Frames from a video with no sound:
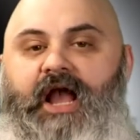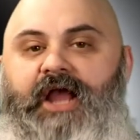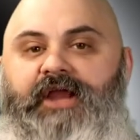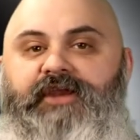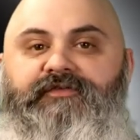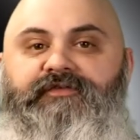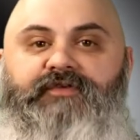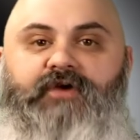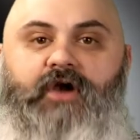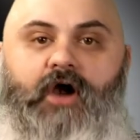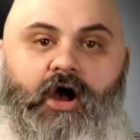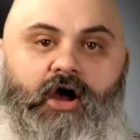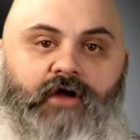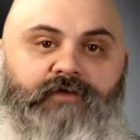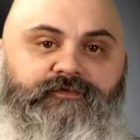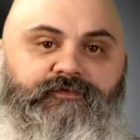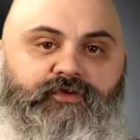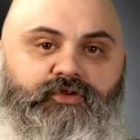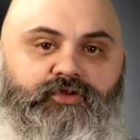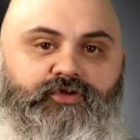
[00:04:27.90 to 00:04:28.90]
of
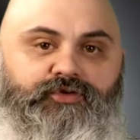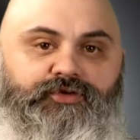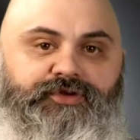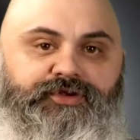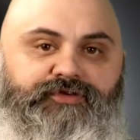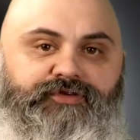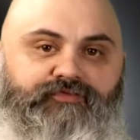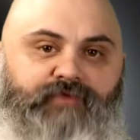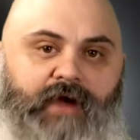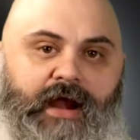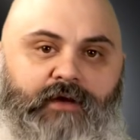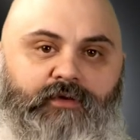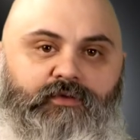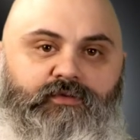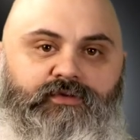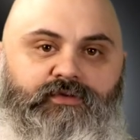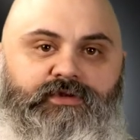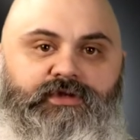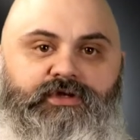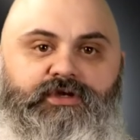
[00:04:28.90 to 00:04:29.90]
convoluted route
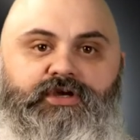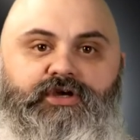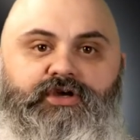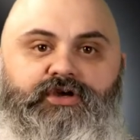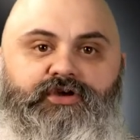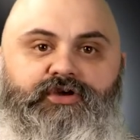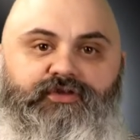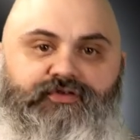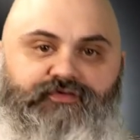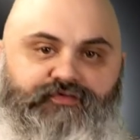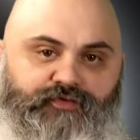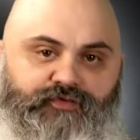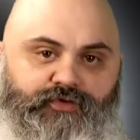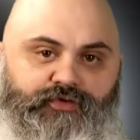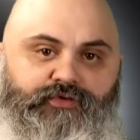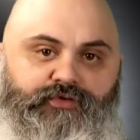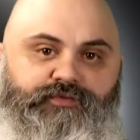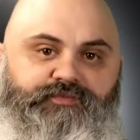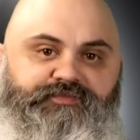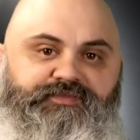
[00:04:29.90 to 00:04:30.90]

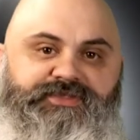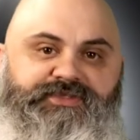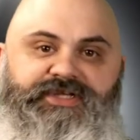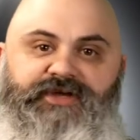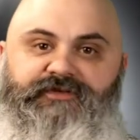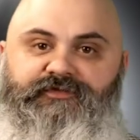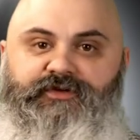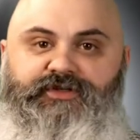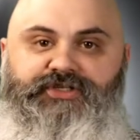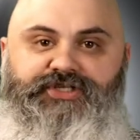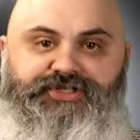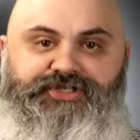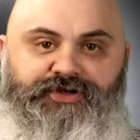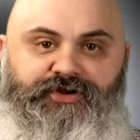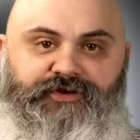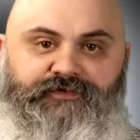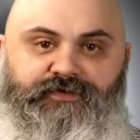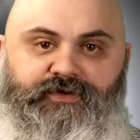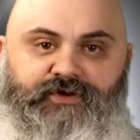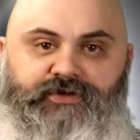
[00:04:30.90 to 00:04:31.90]
through different
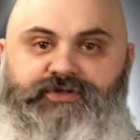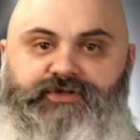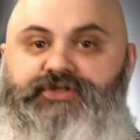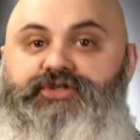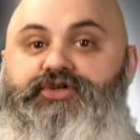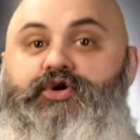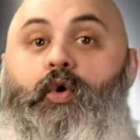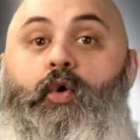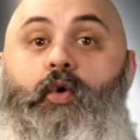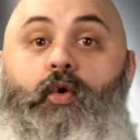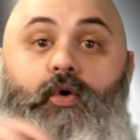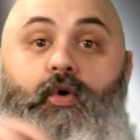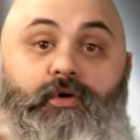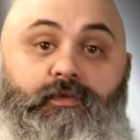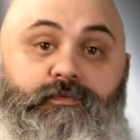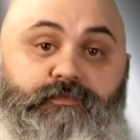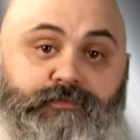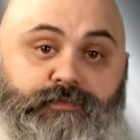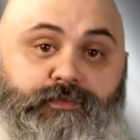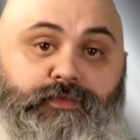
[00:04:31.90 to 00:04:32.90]
servers or
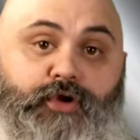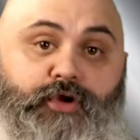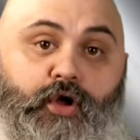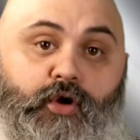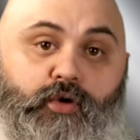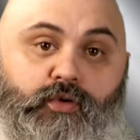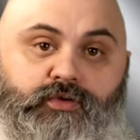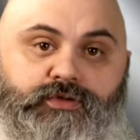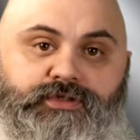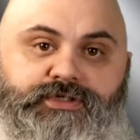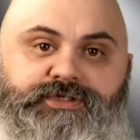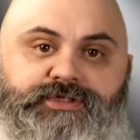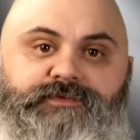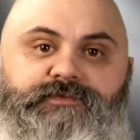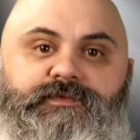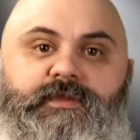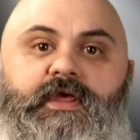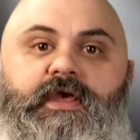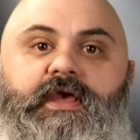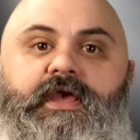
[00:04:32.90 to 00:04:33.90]
nodes.
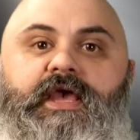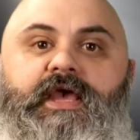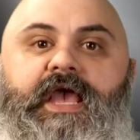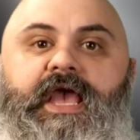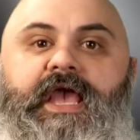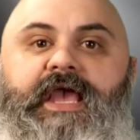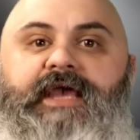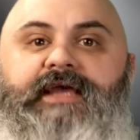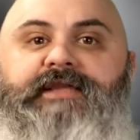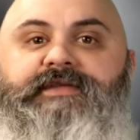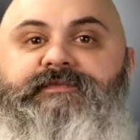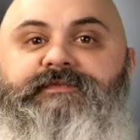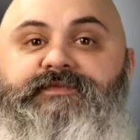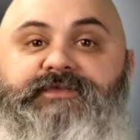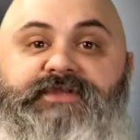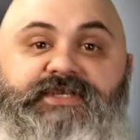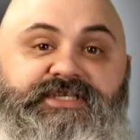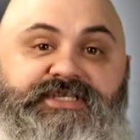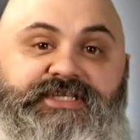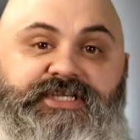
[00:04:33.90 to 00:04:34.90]
And
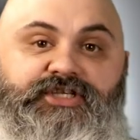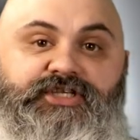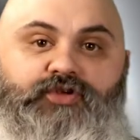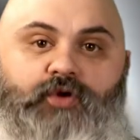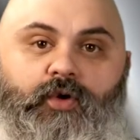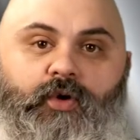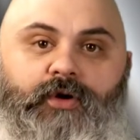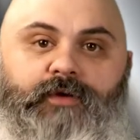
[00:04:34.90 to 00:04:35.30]
this detour